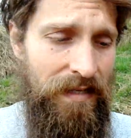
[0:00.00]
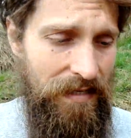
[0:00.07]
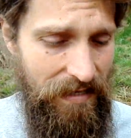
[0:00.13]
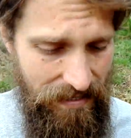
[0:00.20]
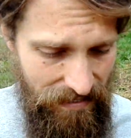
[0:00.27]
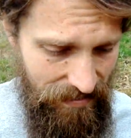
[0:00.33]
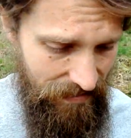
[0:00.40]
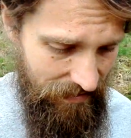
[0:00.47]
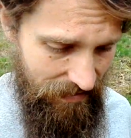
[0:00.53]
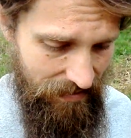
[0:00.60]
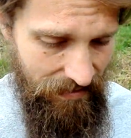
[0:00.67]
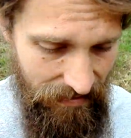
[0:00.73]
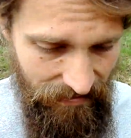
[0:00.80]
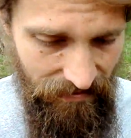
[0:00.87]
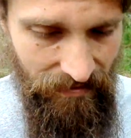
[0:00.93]

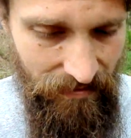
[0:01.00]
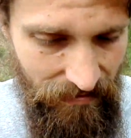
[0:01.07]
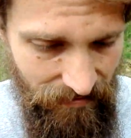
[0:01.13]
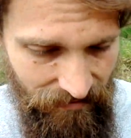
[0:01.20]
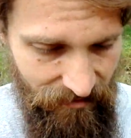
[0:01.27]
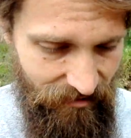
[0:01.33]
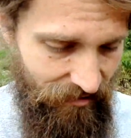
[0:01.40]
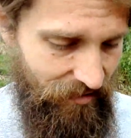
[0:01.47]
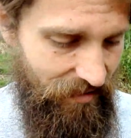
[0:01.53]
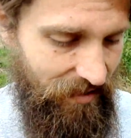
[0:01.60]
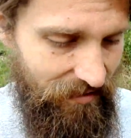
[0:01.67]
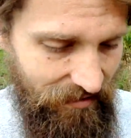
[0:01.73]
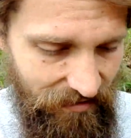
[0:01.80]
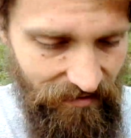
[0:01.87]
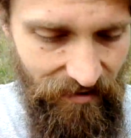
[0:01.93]
and so they
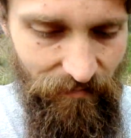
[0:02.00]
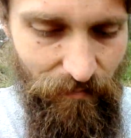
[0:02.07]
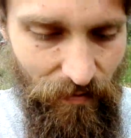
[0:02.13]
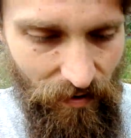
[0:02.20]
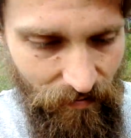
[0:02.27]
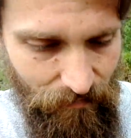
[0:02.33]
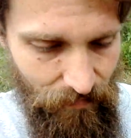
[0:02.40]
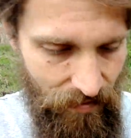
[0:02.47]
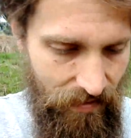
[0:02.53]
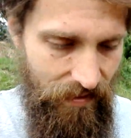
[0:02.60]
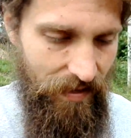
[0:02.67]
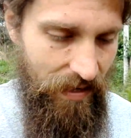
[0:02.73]
did their part, but